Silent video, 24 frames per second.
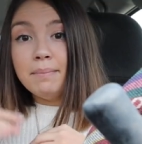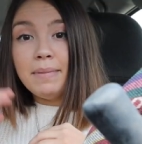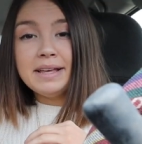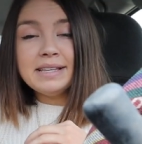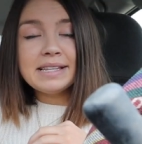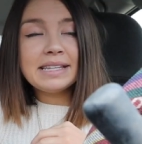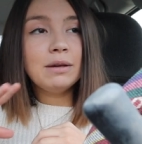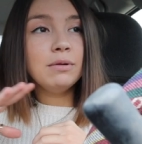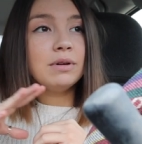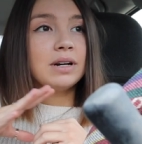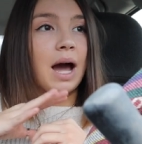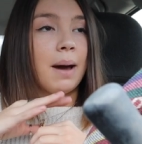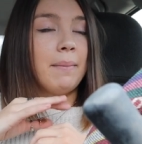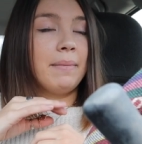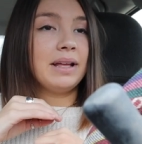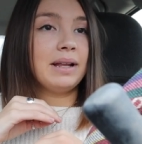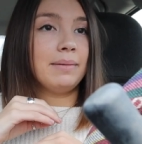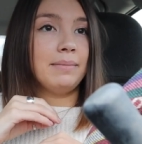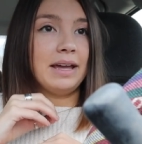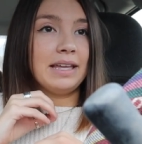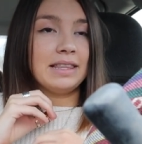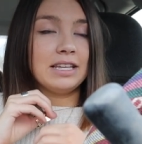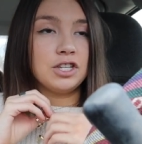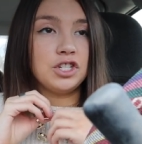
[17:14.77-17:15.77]
basically what got me
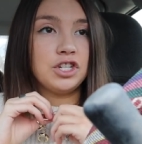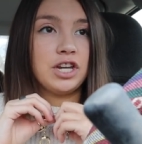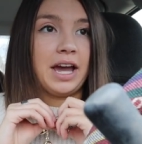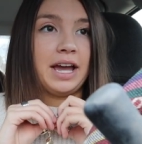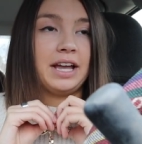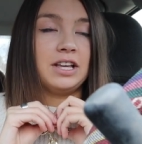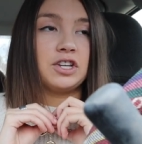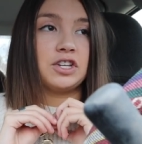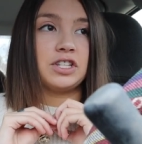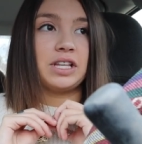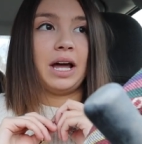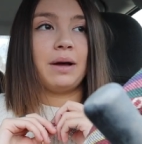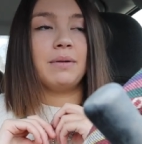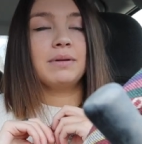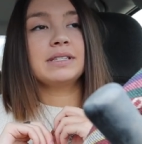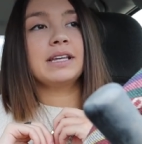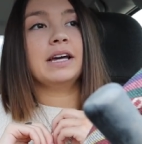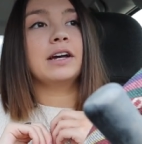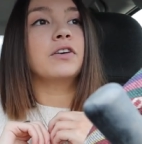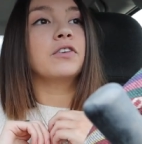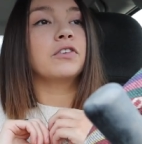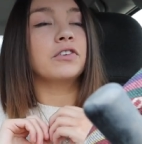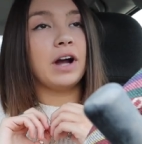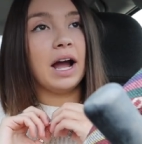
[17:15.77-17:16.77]
to make the change is I was
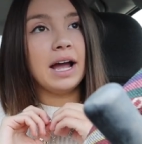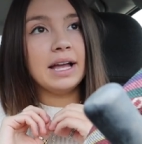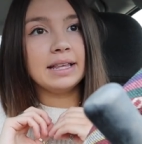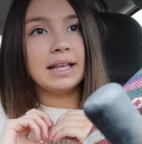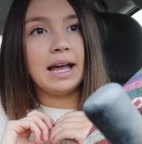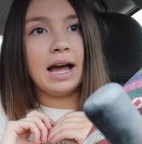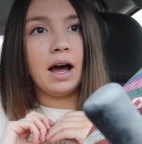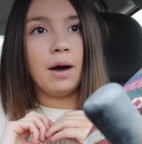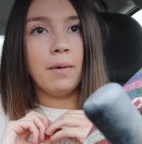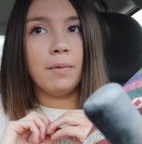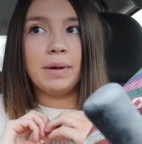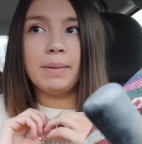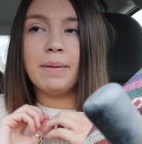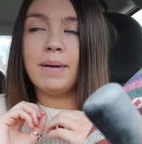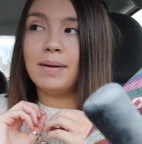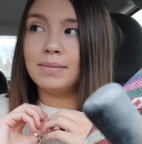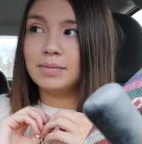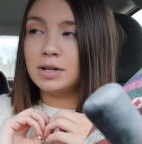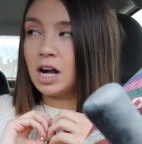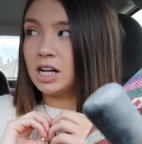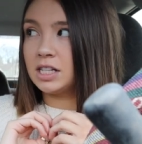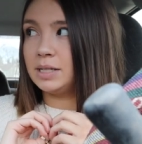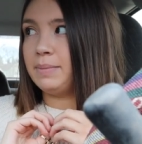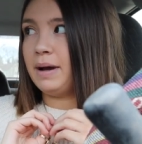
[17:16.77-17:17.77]
like, right now, we
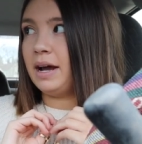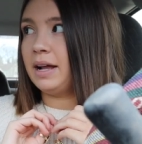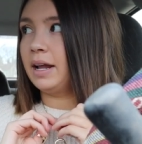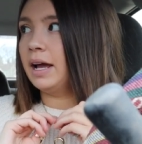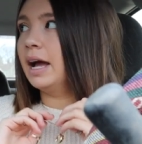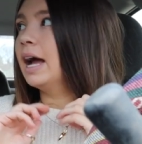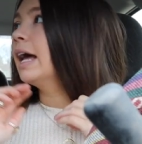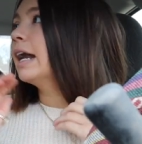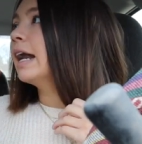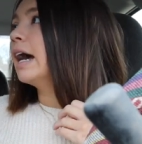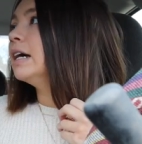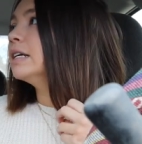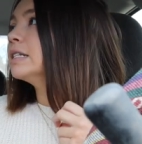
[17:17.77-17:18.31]
mom talked about it and